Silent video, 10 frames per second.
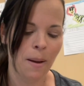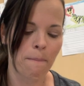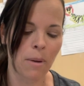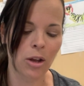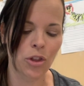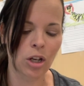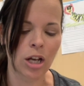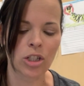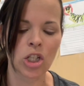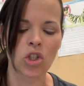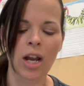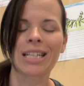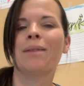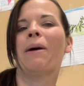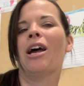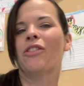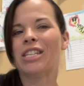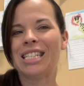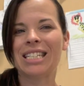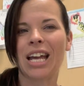Martha got distracted by all
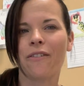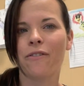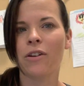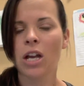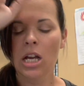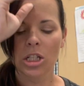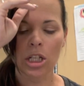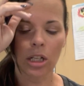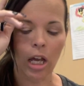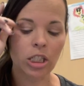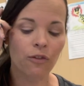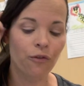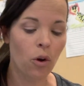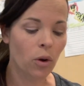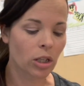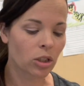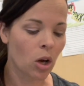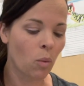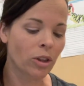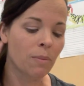this stuff. She lost focus
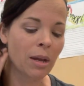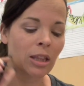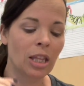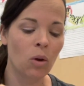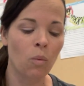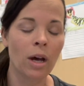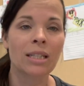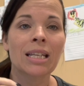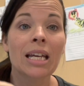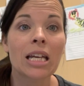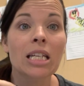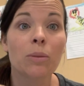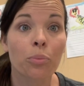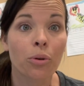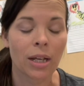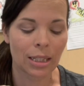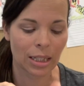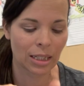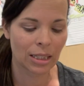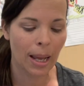on what the main thing was, his
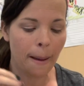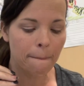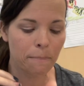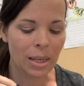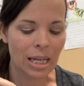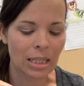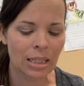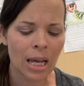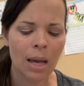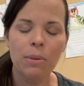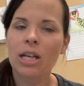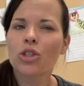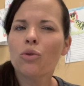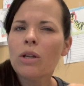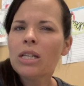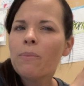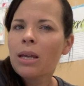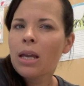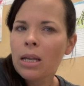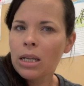presence, peace, because you need to be
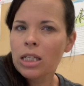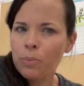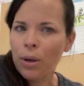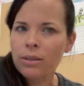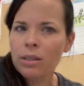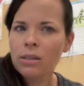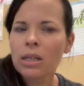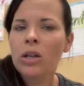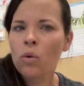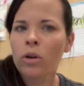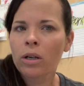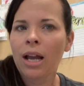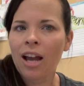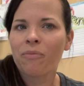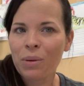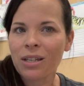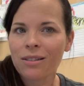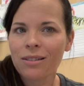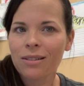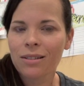in his presence in order to have
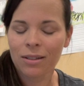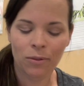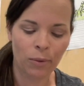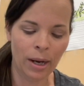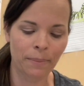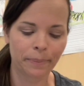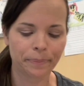peace, right?